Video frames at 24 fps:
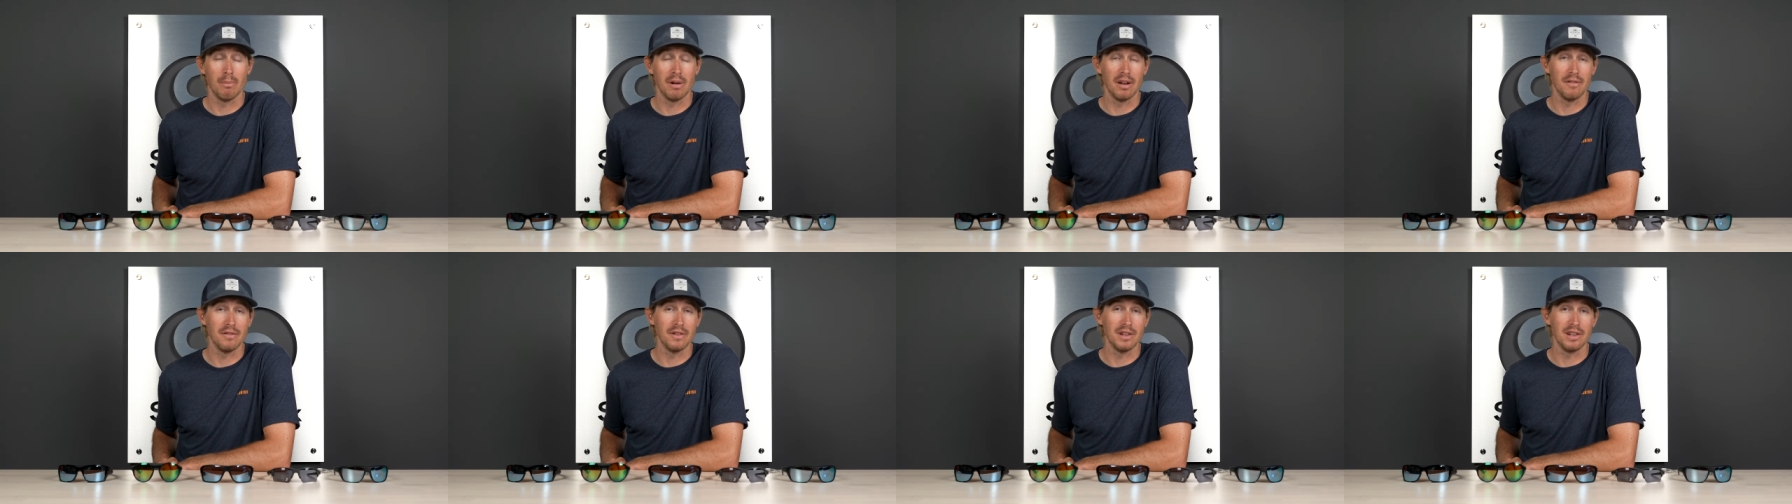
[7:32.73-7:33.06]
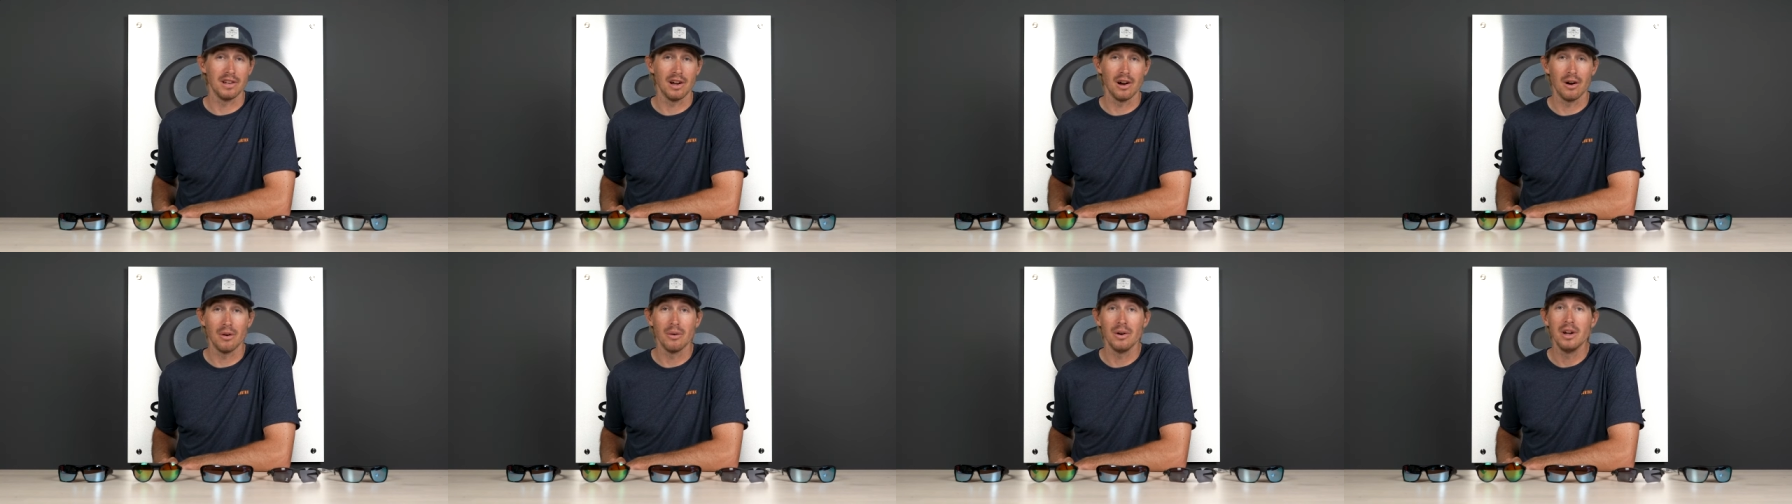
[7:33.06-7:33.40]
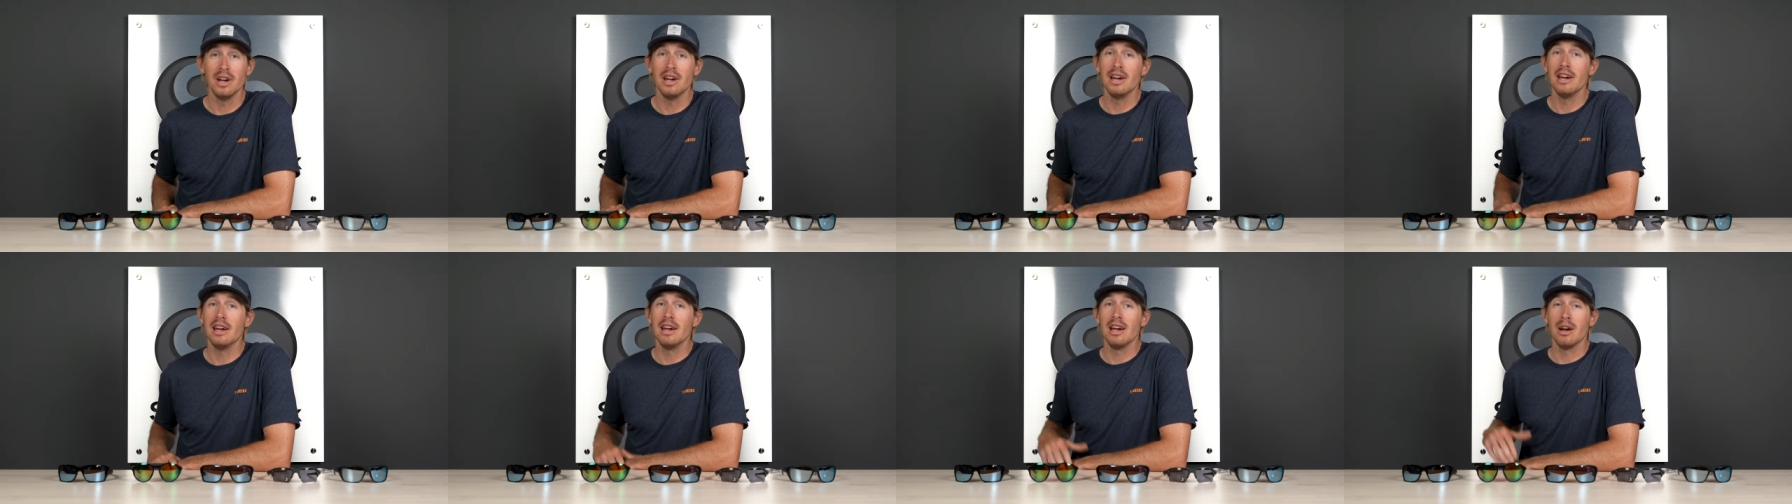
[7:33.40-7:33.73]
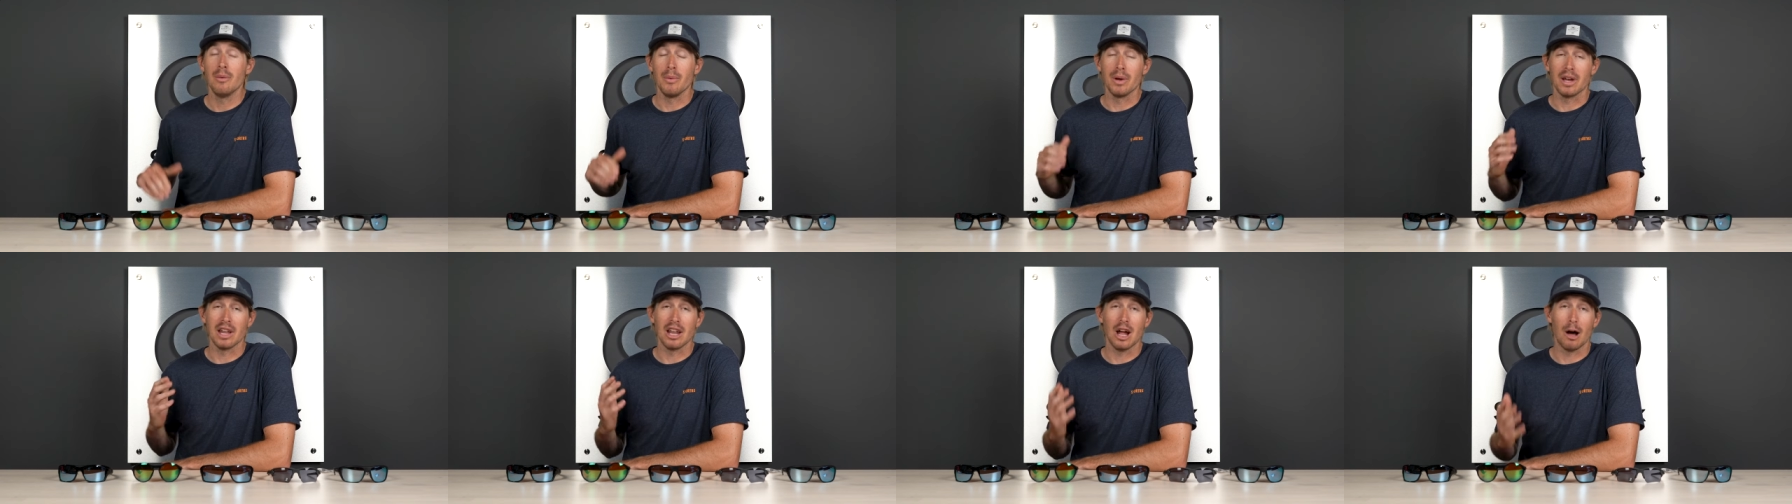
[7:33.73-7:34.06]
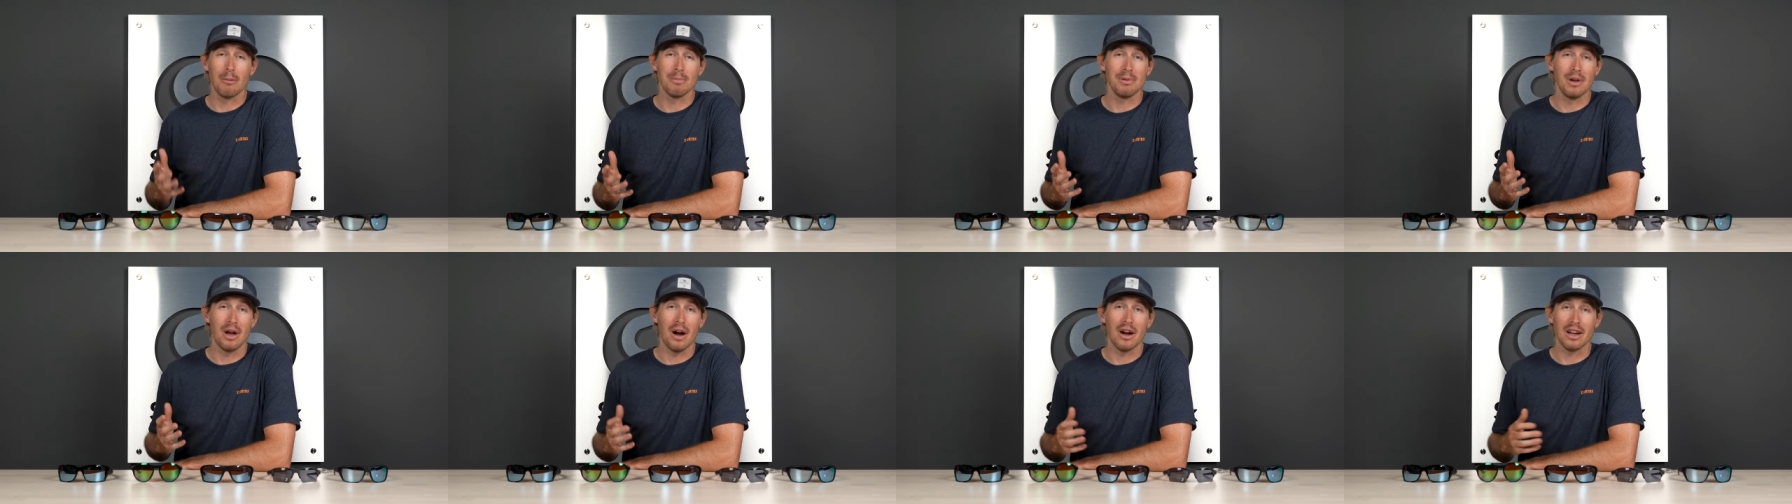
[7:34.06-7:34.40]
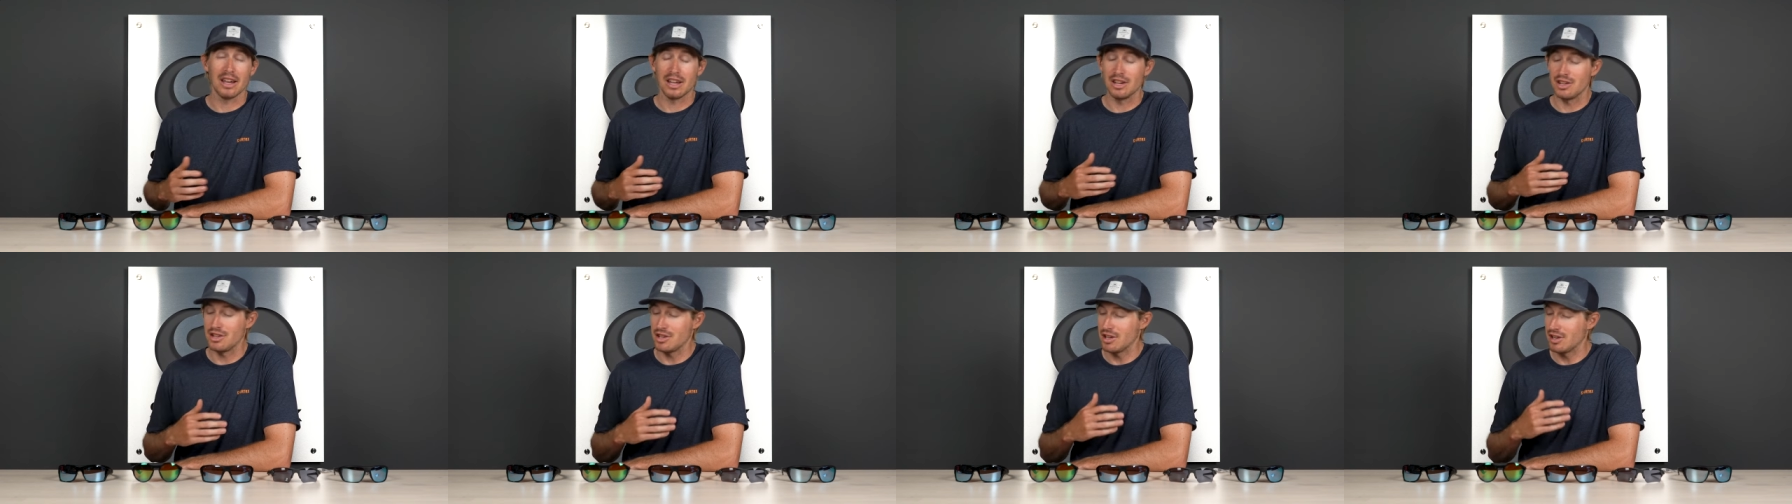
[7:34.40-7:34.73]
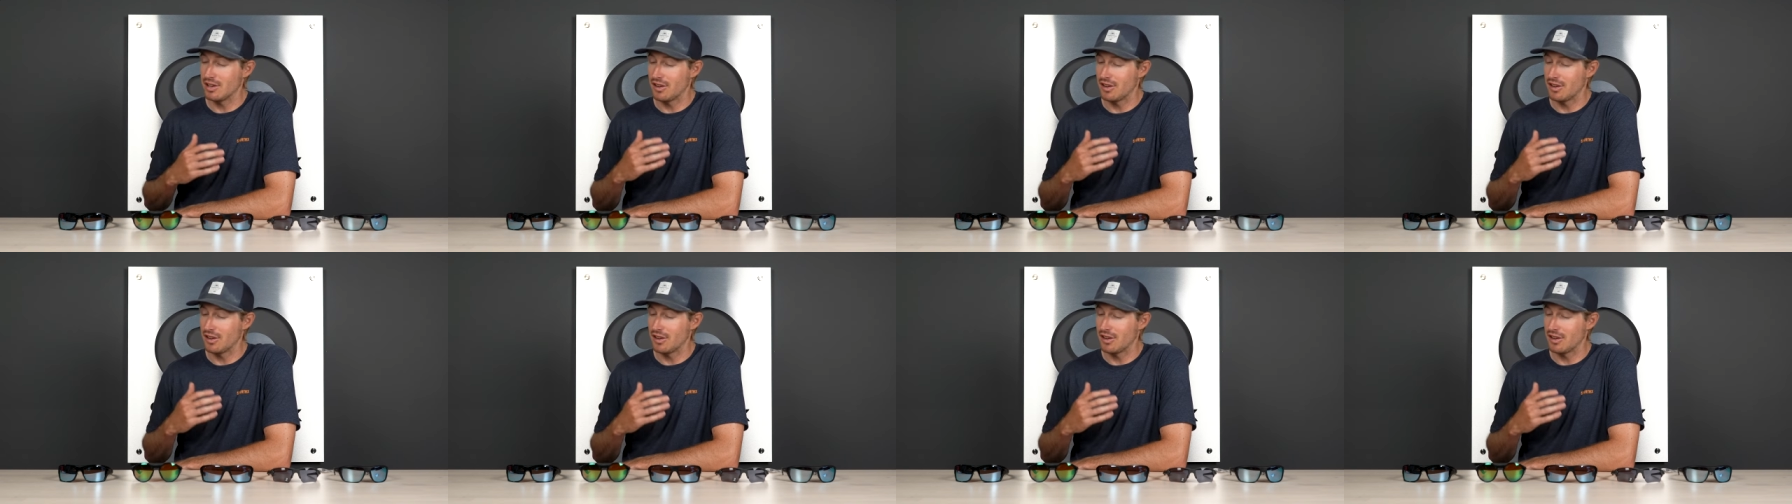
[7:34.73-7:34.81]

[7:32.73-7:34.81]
But if you don't, we can help you out and get you